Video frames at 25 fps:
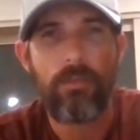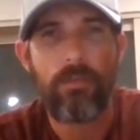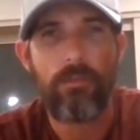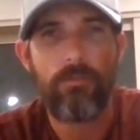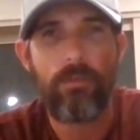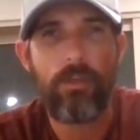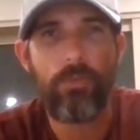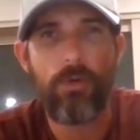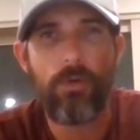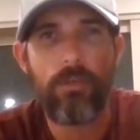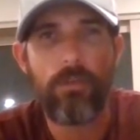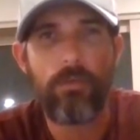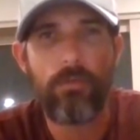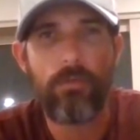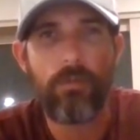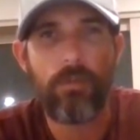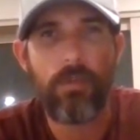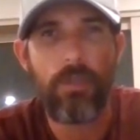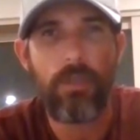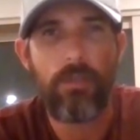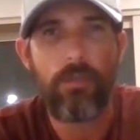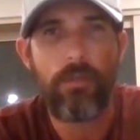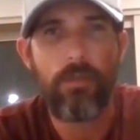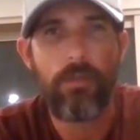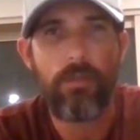Very important
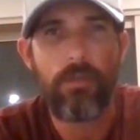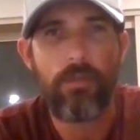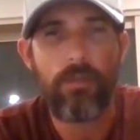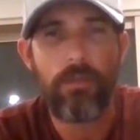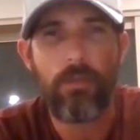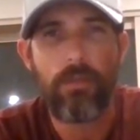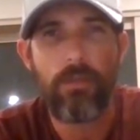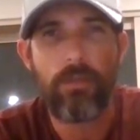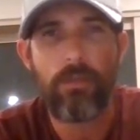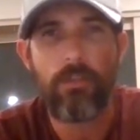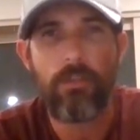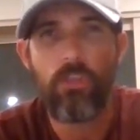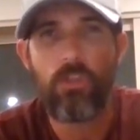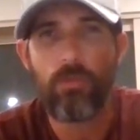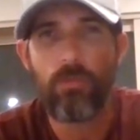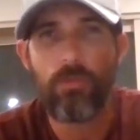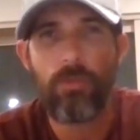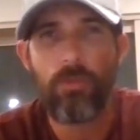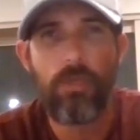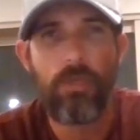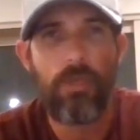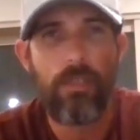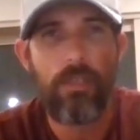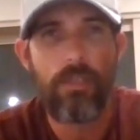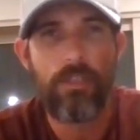to a lender. A
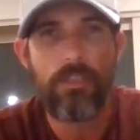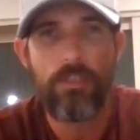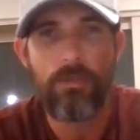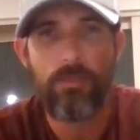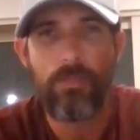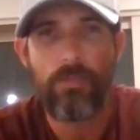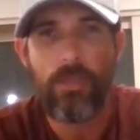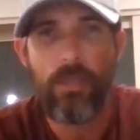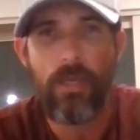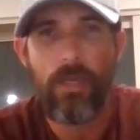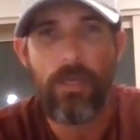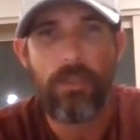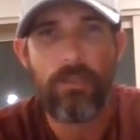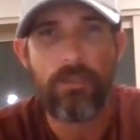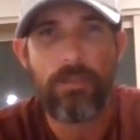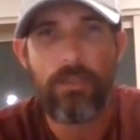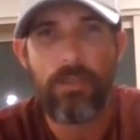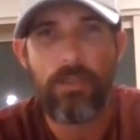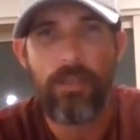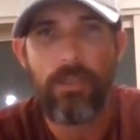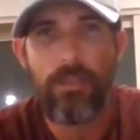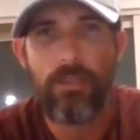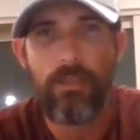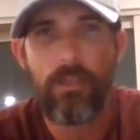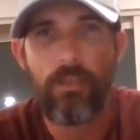human needs to be
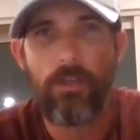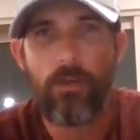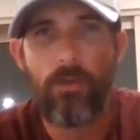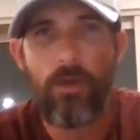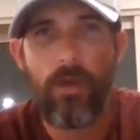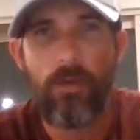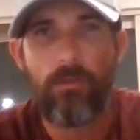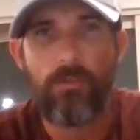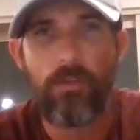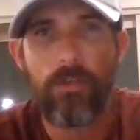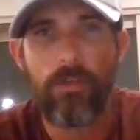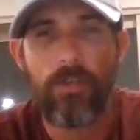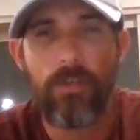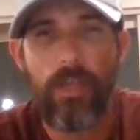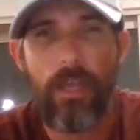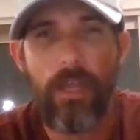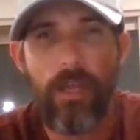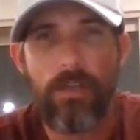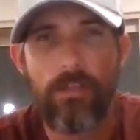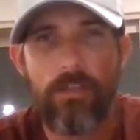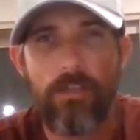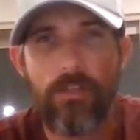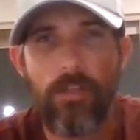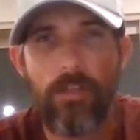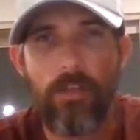18 to go after a
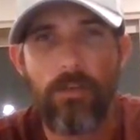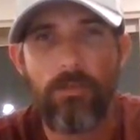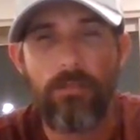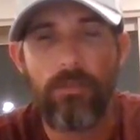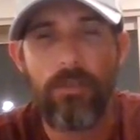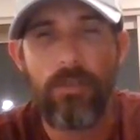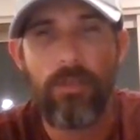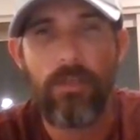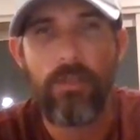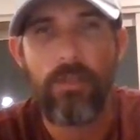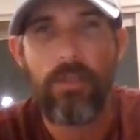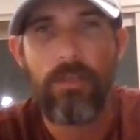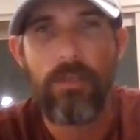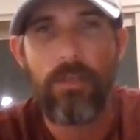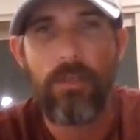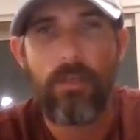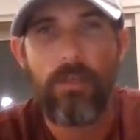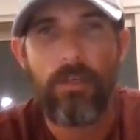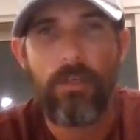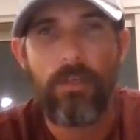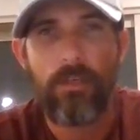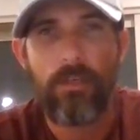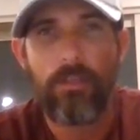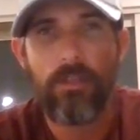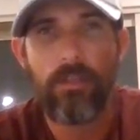cash loan.
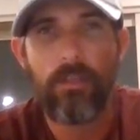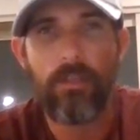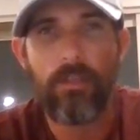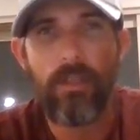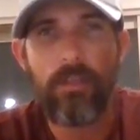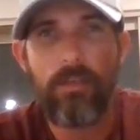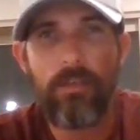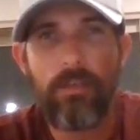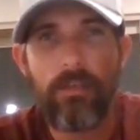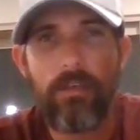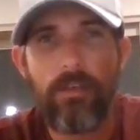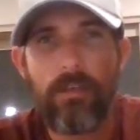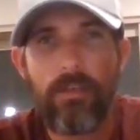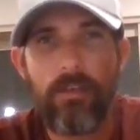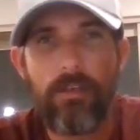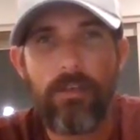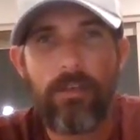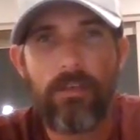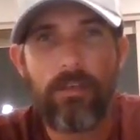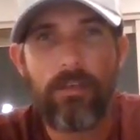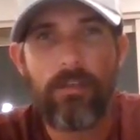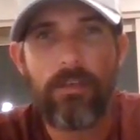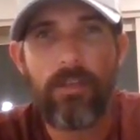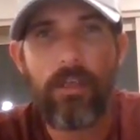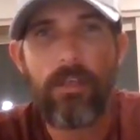The lender,
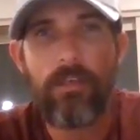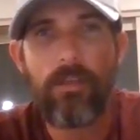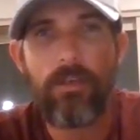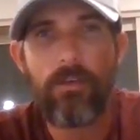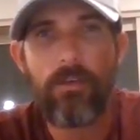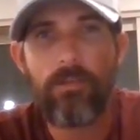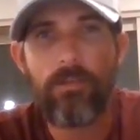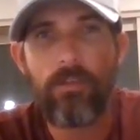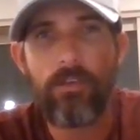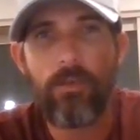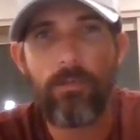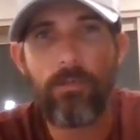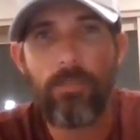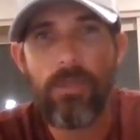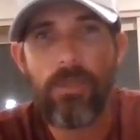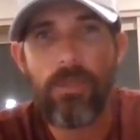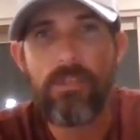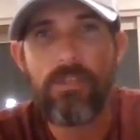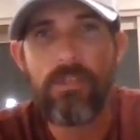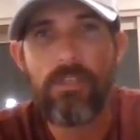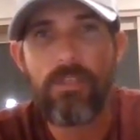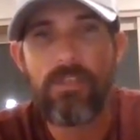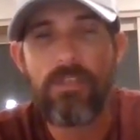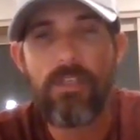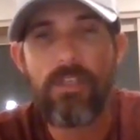they know your
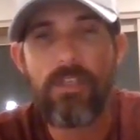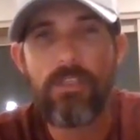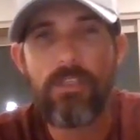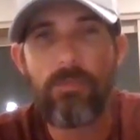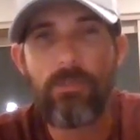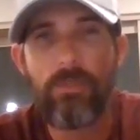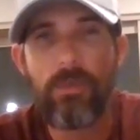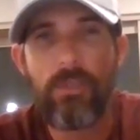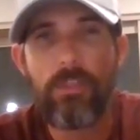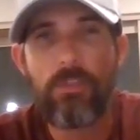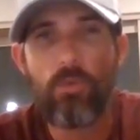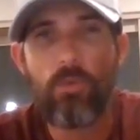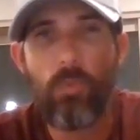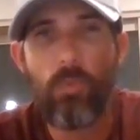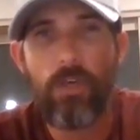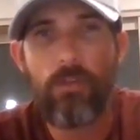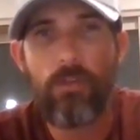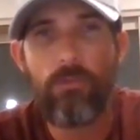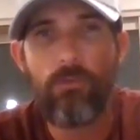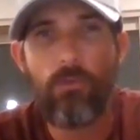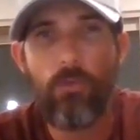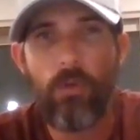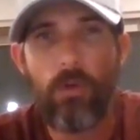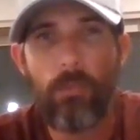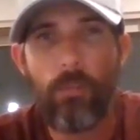business needs to be
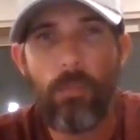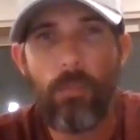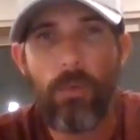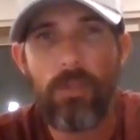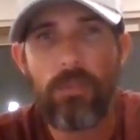24